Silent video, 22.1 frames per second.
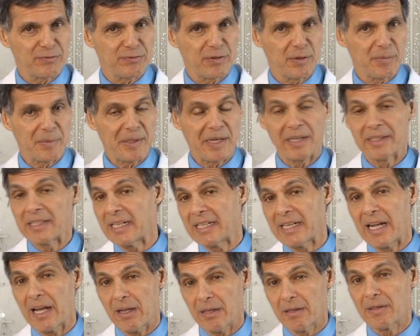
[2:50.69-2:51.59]
from me on
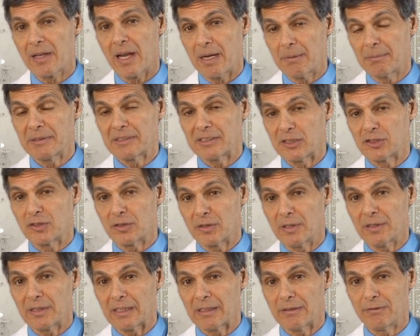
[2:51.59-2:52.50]
any health topic that you're
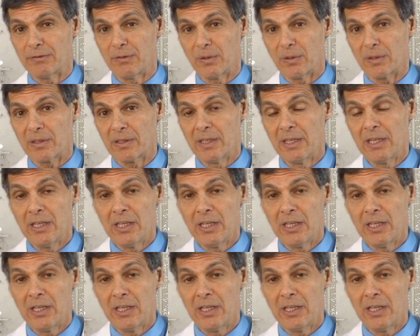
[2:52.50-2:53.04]
looking for.